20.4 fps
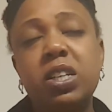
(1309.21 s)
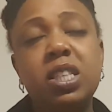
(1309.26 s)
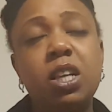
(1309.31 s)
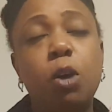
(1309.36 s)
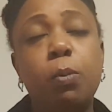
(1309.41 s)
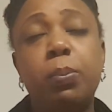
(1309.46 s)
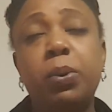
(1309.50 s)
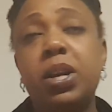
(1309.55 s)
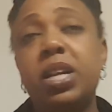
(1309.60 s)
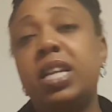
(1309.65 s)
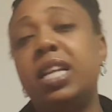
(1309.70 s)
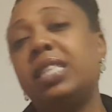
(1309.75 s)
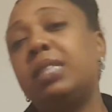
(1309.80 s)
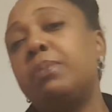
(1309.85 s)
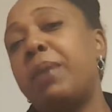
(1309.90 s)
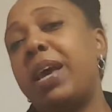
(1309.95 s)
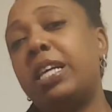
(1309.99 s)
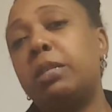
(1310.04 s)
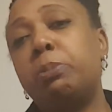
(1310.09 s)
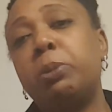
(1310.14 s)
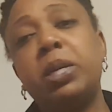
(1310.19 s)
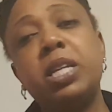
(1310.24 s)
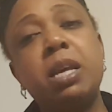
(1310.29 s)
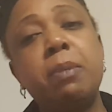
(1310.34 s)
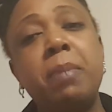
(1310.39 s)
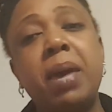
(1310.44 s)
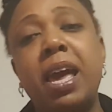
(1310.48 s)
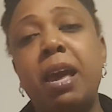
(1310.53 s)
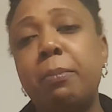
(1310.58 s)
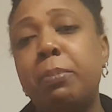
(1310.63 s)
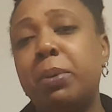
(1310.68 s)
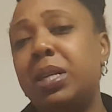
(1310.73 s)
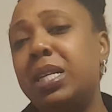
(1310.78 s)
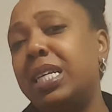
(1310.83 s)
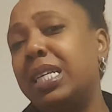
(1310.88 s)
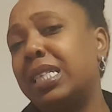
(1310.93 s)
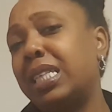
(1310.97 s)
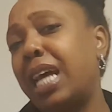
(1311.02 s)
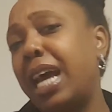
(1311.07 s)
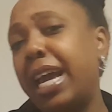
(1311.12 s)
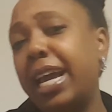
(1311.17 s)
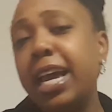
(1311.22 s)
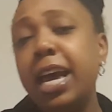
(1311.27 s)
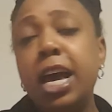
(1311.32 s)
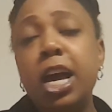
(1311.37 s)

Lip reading: So this makes Brittany mad. Brittany is like,